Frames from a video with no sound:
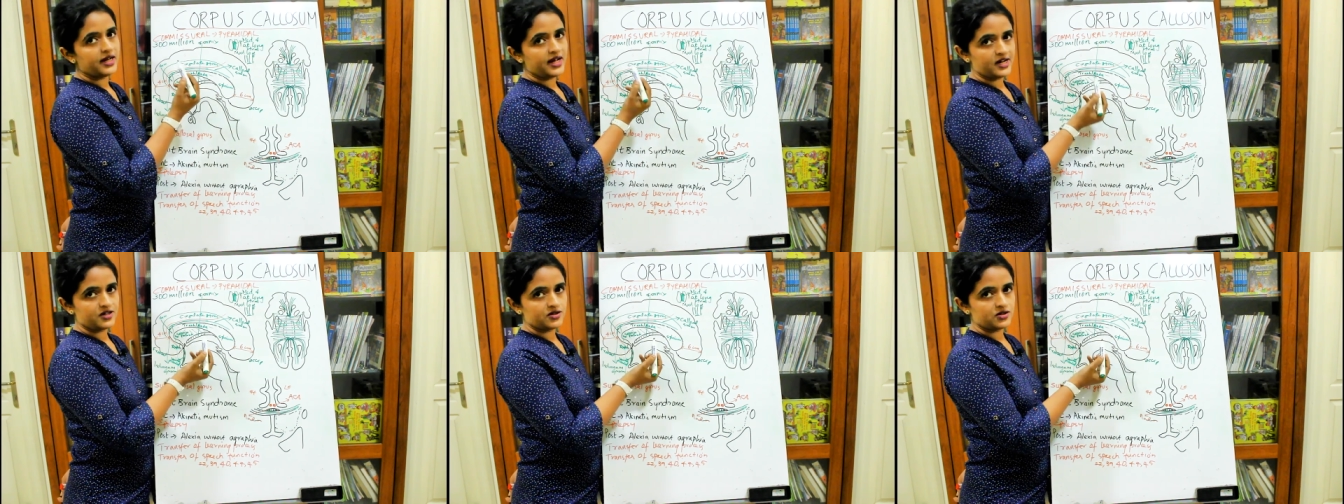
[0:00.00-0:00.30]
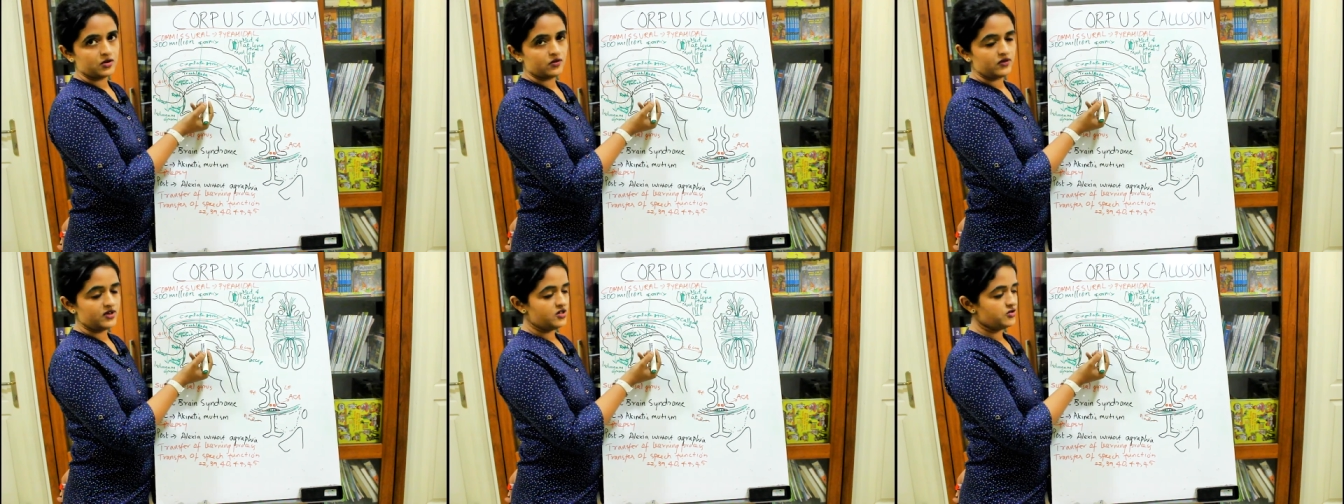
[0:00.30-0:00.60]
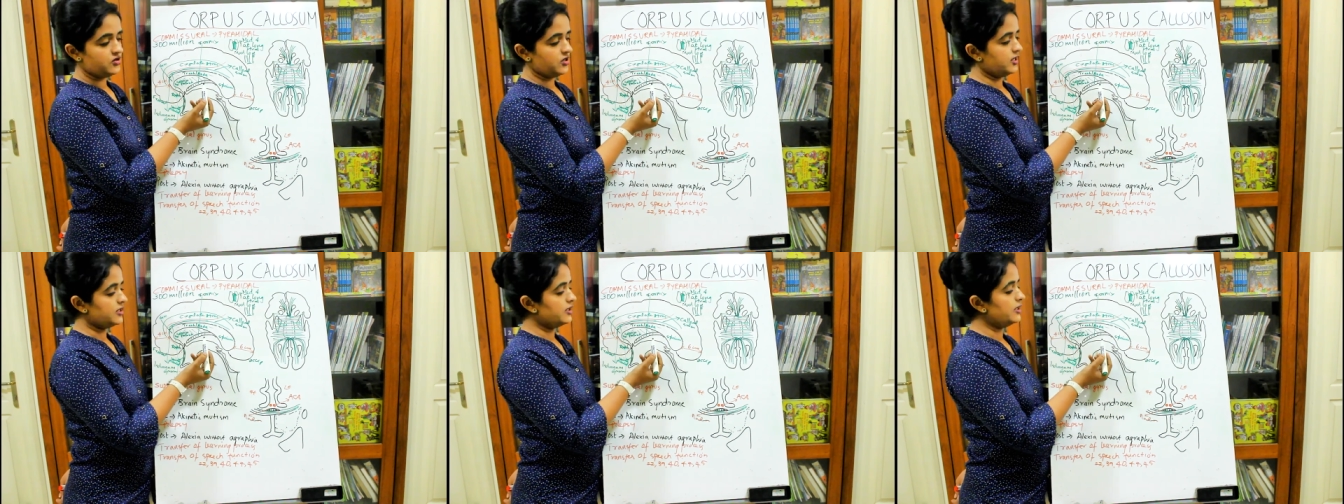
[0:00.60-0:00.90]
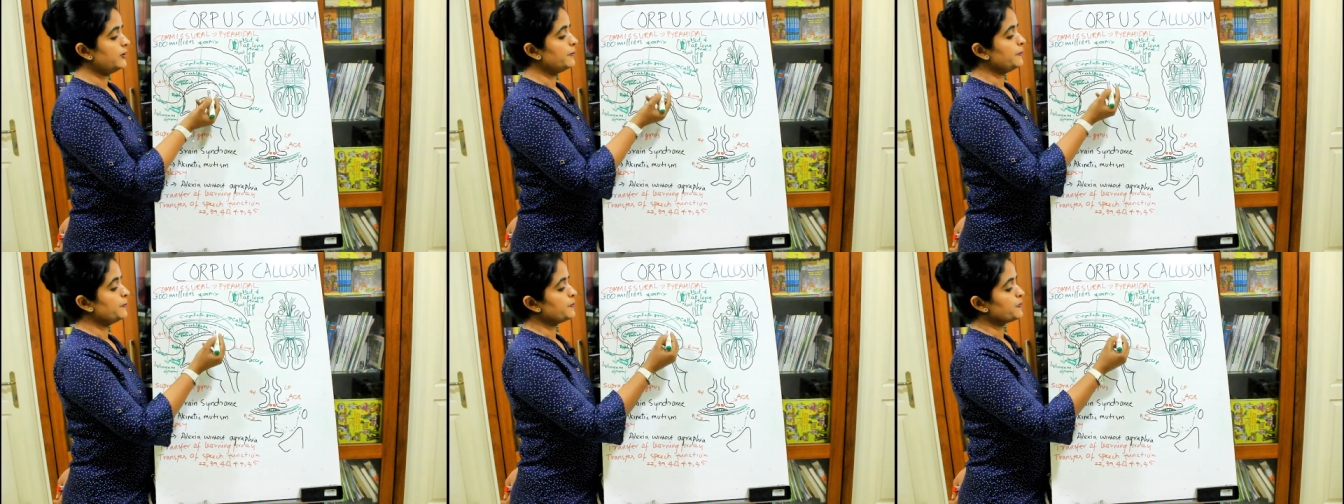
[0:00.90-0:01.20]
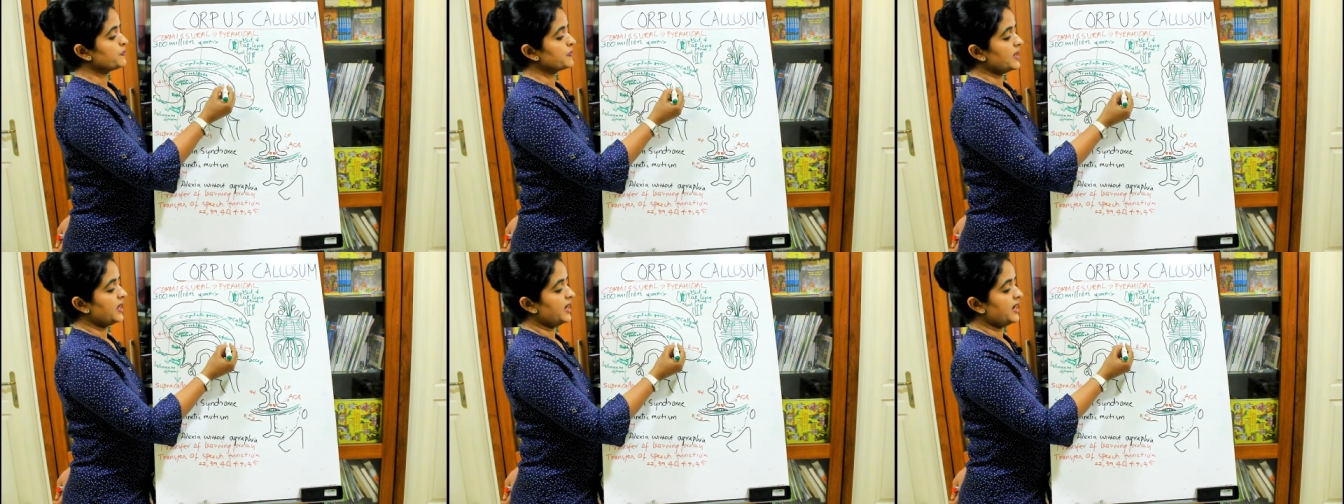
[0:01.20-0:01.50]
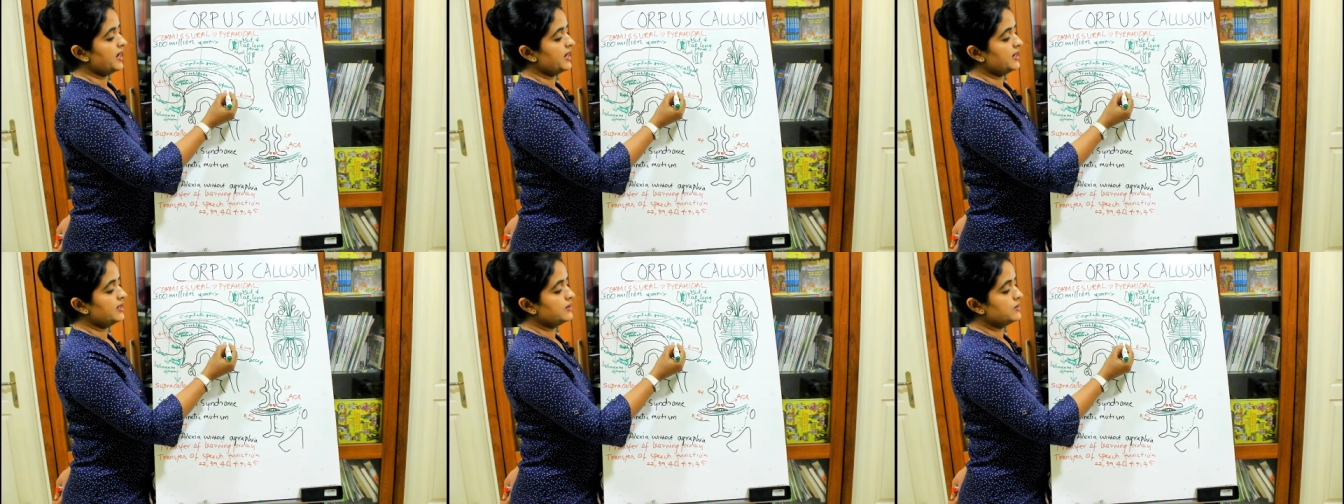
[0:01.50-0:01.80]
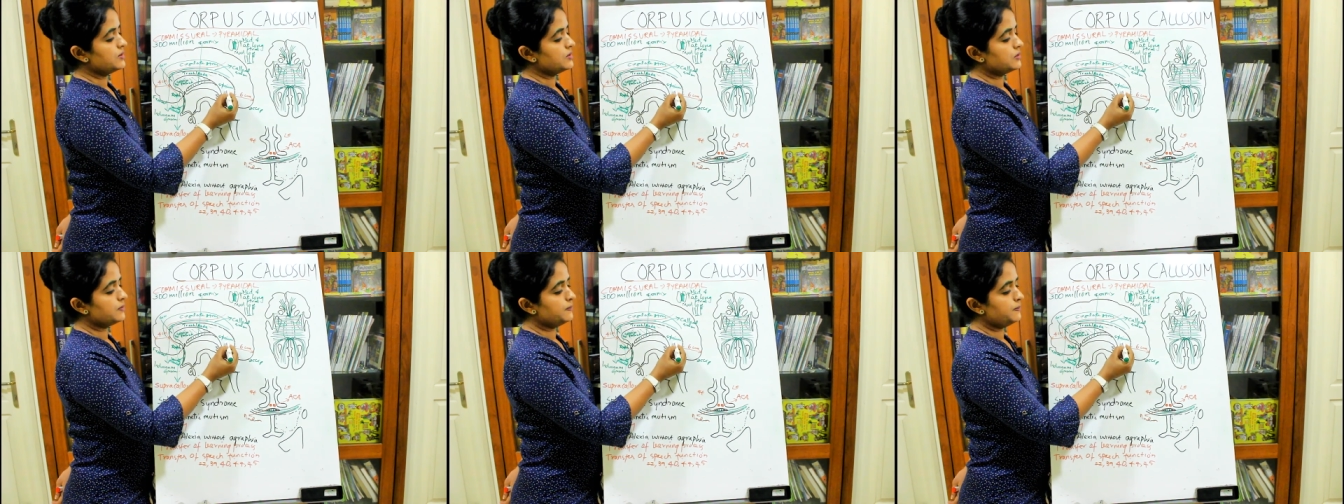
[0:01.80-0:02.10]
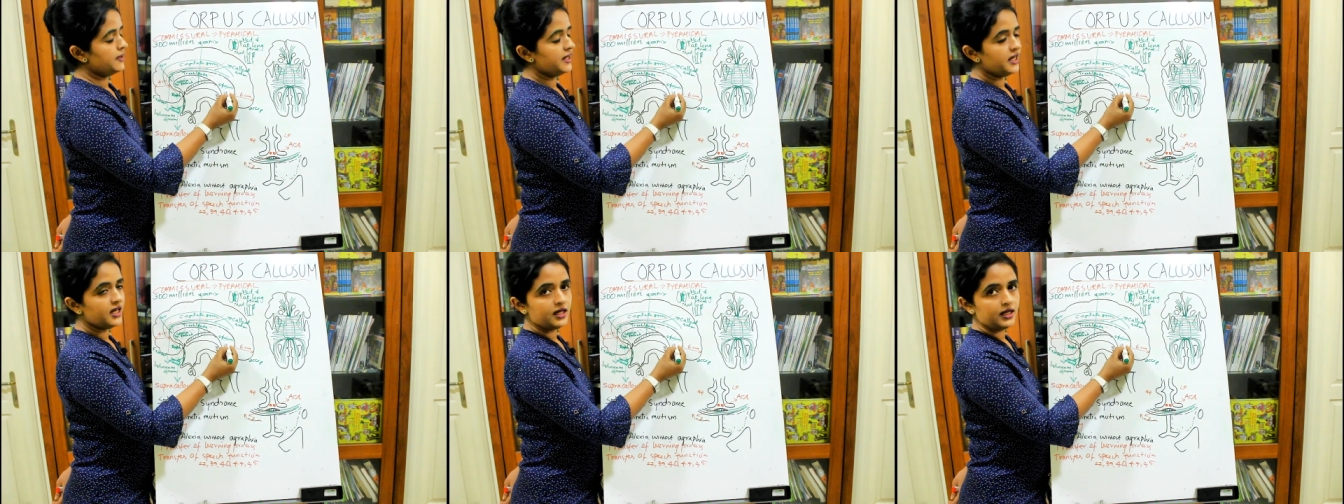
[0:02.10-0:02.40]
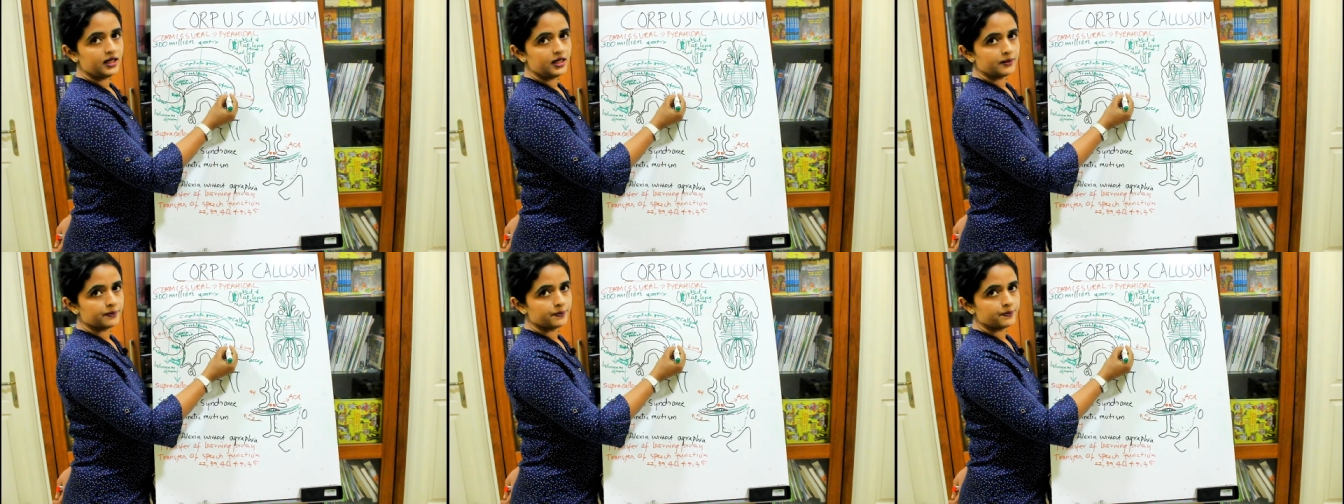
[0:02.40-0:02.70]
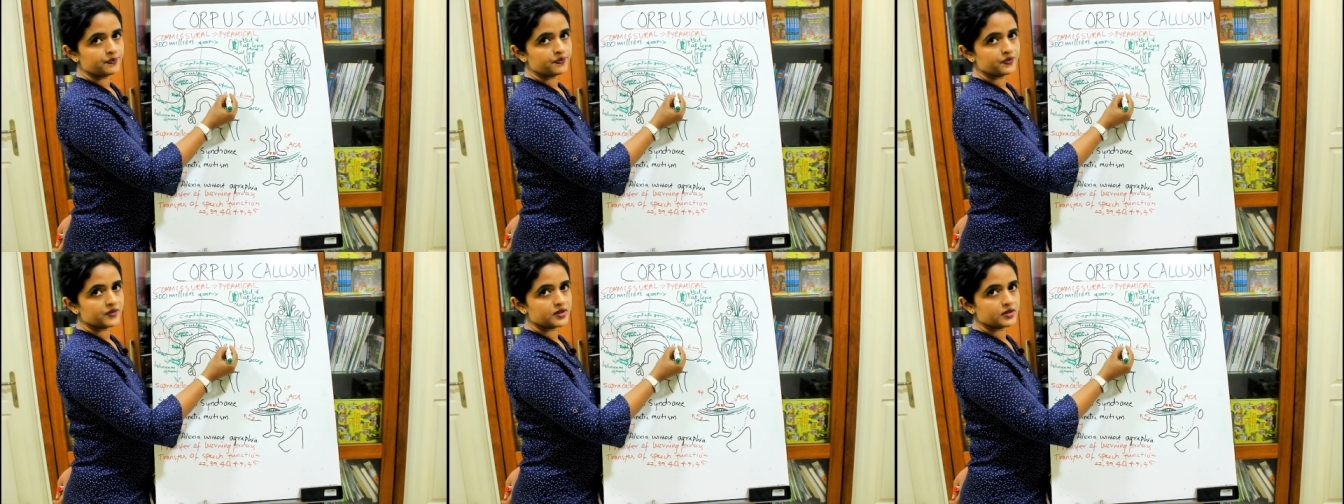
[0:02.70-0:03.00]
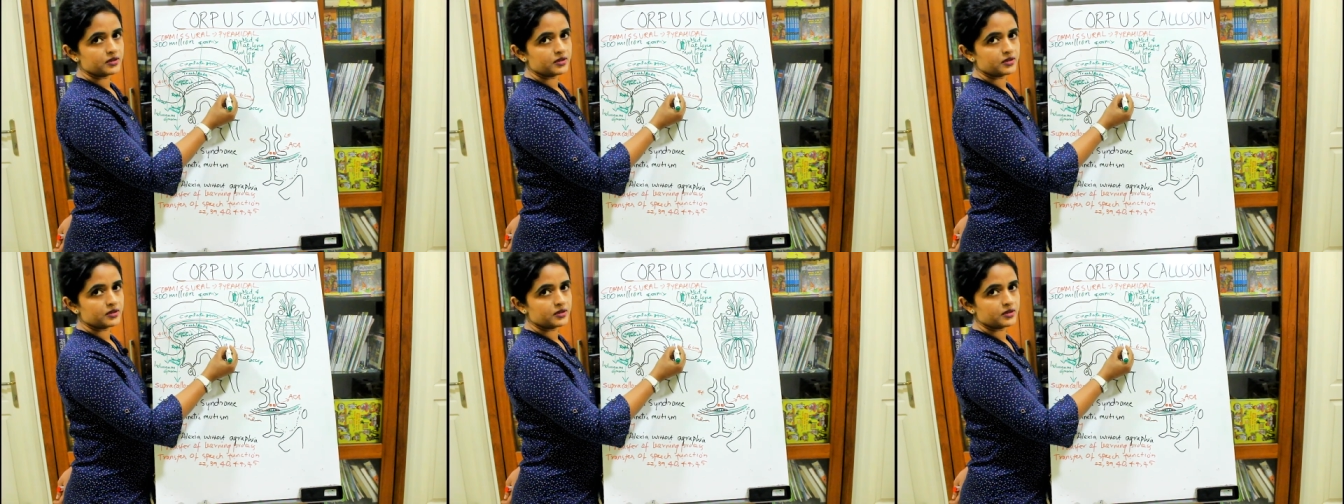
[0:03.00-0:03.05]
lateral ventricle and the splenium